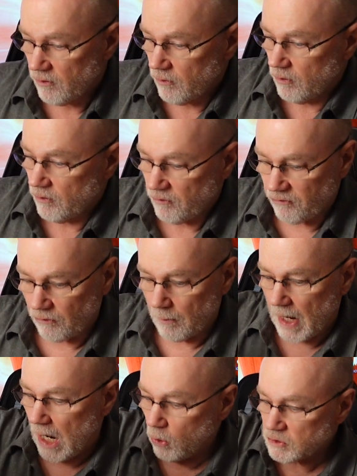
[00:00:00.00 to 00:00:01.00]

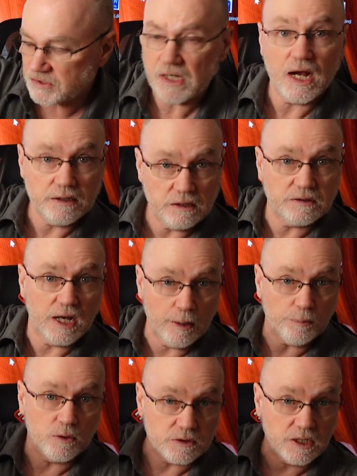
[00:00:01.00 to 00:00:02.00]
from outside the
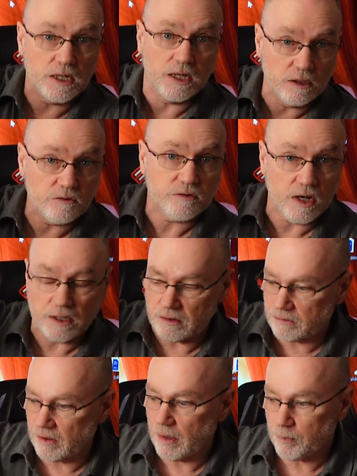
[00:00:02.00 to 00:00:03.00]
temple to inside
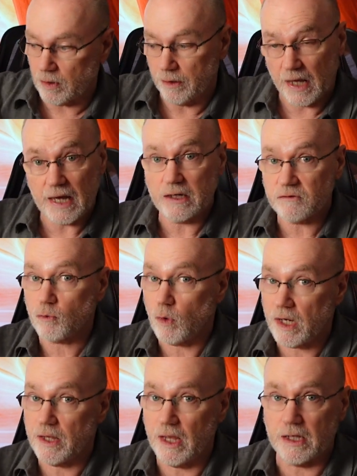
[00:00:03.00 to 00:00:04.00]
the temple. That is
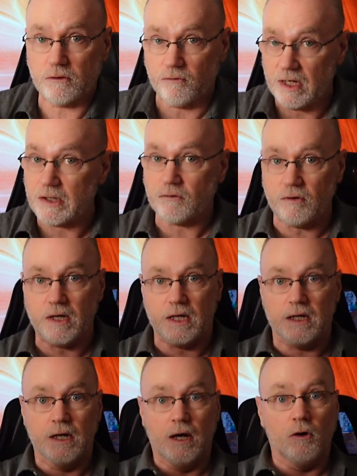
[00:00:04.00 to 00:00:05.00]
where that
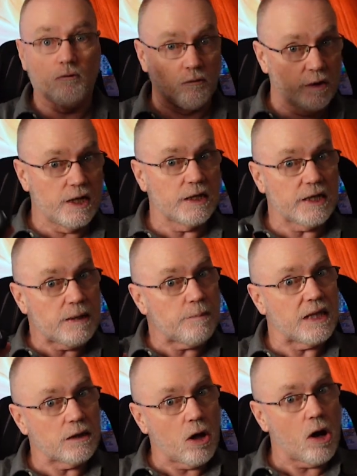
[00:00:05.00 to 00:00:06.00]
3:3 really
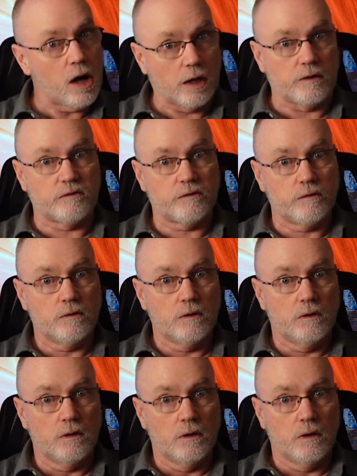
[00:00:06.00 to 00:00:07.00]
belongs.
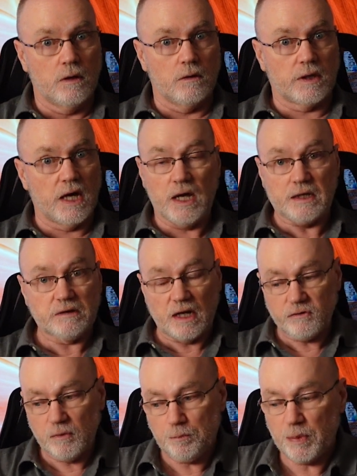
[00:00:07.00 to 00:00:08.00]
Okay? It
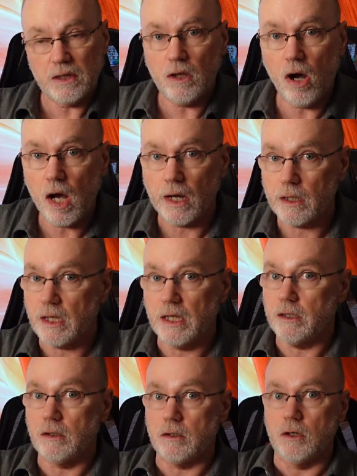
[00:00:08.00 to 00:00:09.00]
doesn't belong
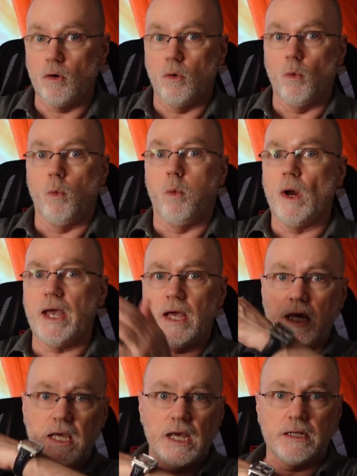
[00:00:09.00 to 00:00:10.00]
in
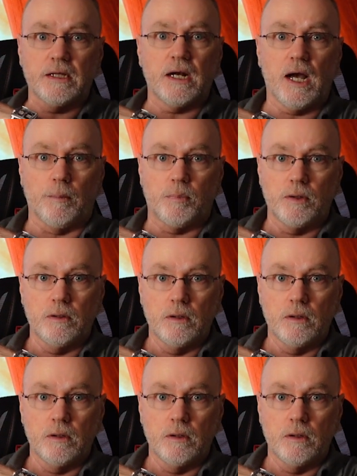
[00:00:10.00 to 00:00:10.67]
where he ended up.